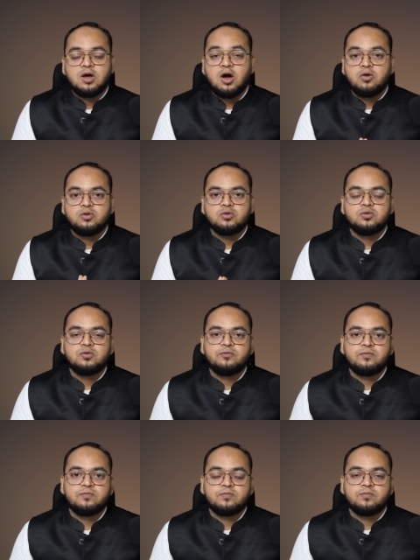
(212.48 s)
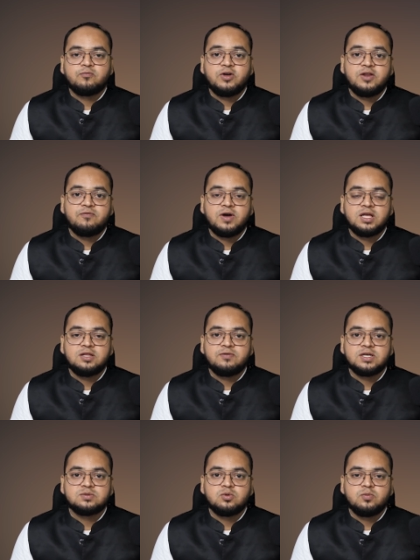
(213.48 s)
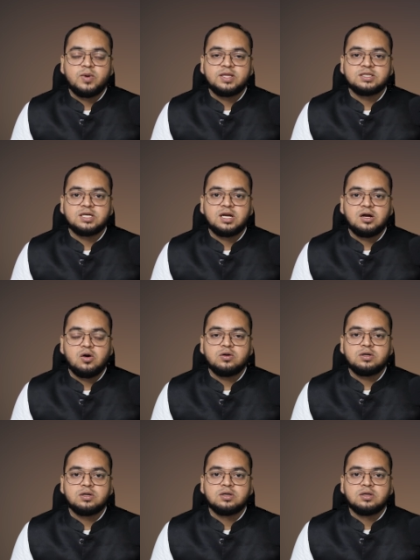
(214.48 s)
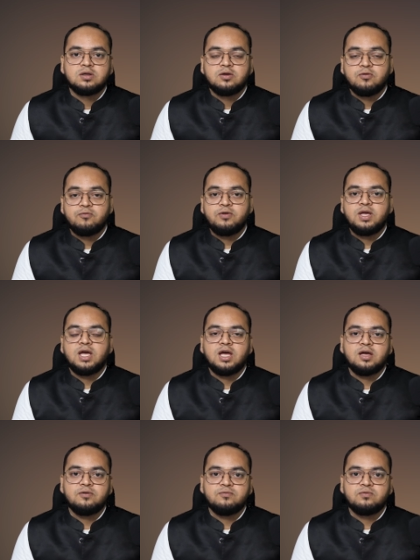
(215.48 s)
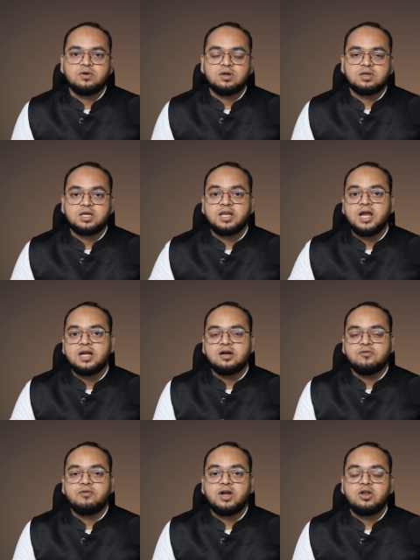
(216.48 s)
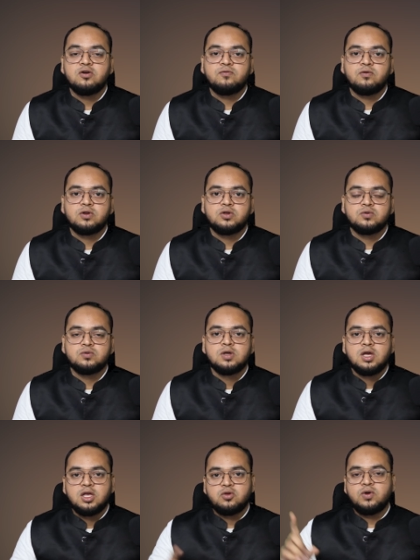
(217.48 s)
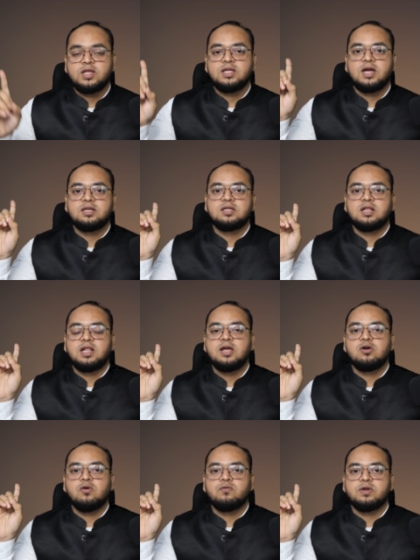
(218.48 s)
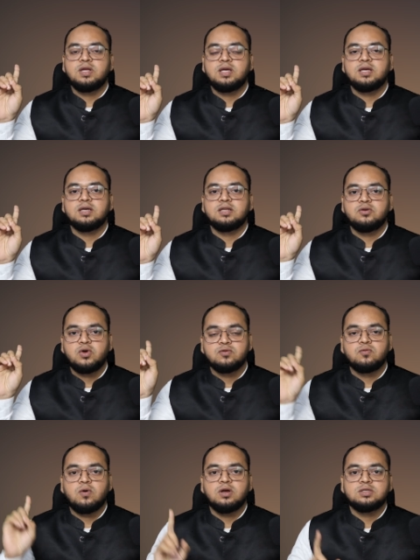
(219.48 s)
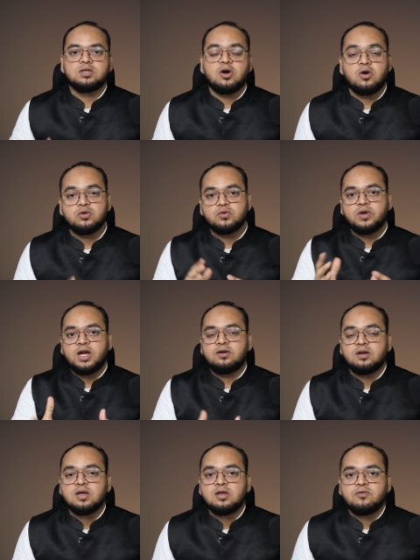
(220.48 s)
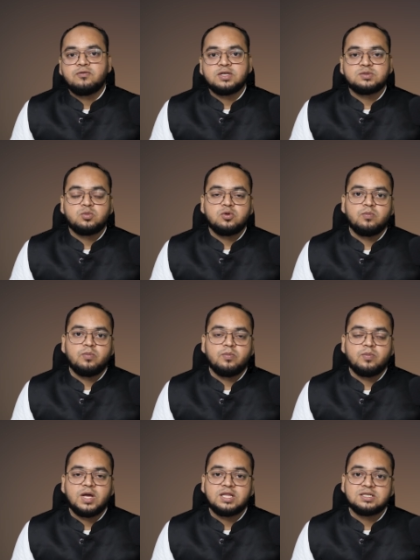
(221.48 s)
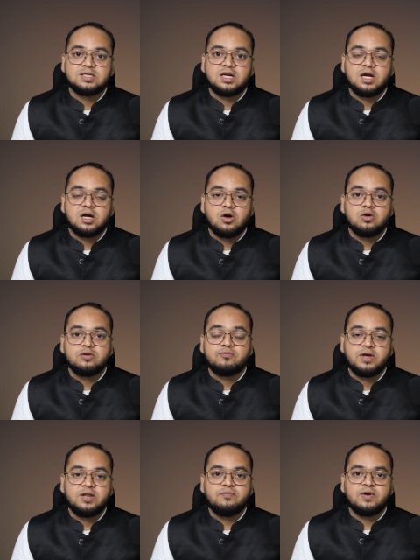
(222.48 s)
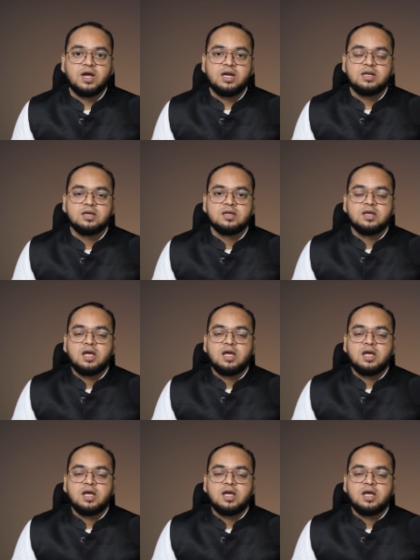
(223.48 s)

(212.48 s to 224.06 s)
How to verify the Facebook Manager account? We have uh, created a video for you. You can get the link over here. You can watch how to get Facebook Manager account verified,